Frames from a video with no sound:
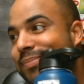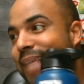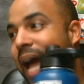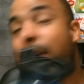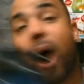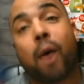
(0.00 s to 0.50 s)

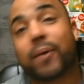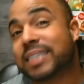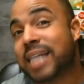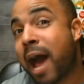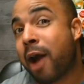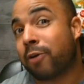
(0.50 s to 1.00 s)
I'm always
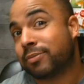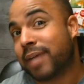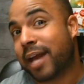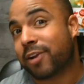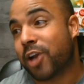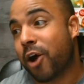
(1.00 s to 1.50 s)
loud.
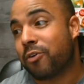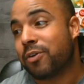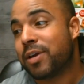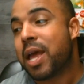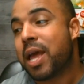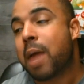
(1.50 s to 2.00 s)
I don't know.
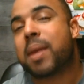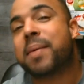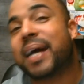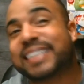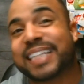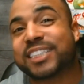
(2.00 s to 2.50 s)
Maybe
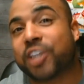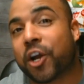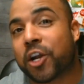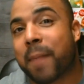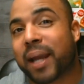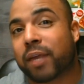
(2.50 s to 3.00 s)
I just need to turn
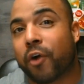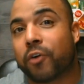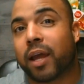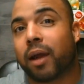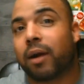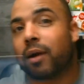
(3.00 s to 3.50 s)
the microphone
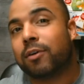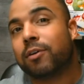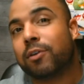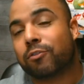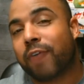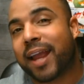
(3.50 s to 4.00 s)
down,
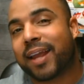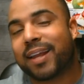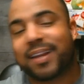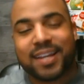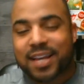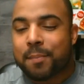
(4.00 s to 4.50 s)
right?
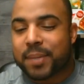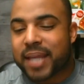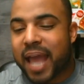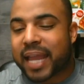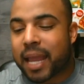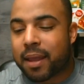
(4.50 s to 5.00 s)
But
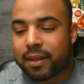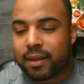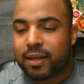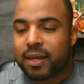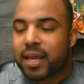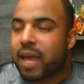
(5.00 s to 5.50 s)
yeah, I can't.
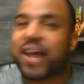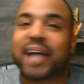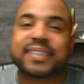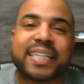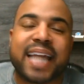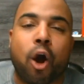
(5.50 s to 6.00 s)
If y'all
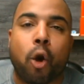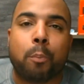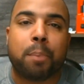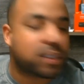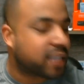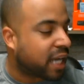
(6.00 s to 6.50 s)
seen that whole
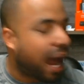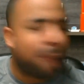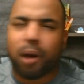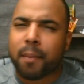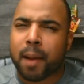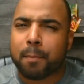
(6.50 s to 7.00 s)
book that I
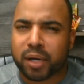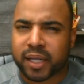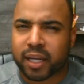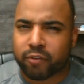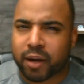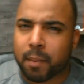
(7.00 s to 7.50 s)
brought my book
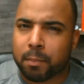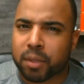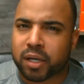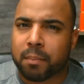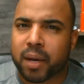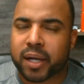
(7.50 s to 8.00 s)
in, right? My
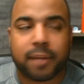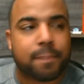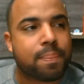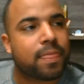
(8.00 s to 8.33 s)
book of money.